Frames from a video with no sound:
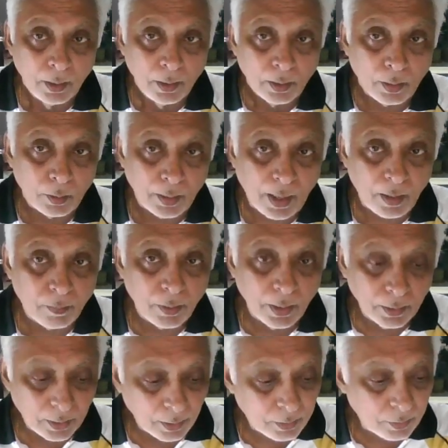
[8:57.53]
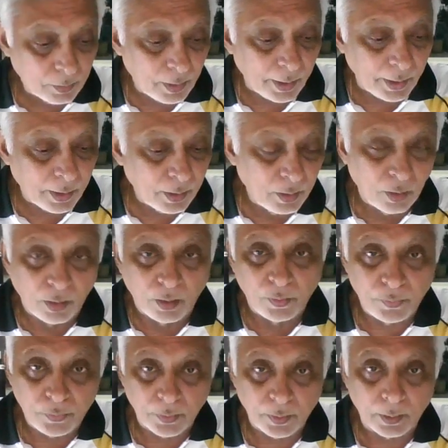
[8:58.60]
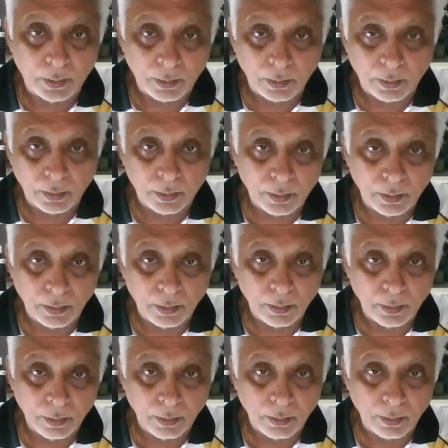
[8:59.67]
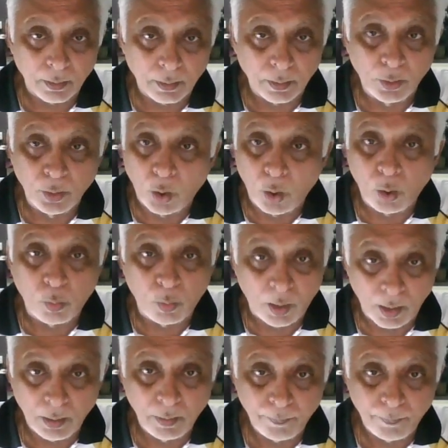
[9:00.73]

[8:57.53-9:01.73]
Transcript: Now that brings us to the end of law 1.